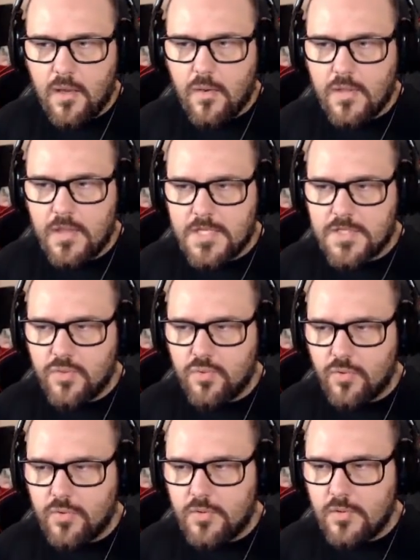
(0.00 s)
Okay, that's
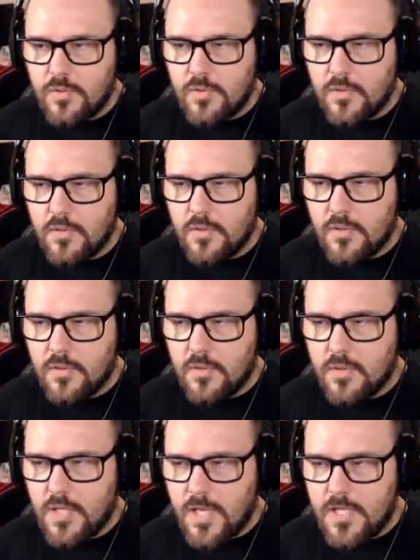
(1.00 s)
cool.
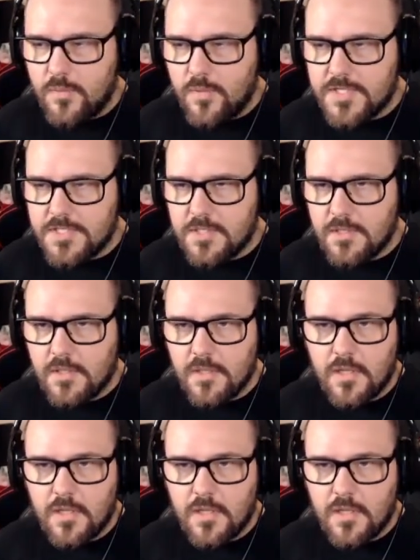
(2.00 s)
Yeah, he wasn't.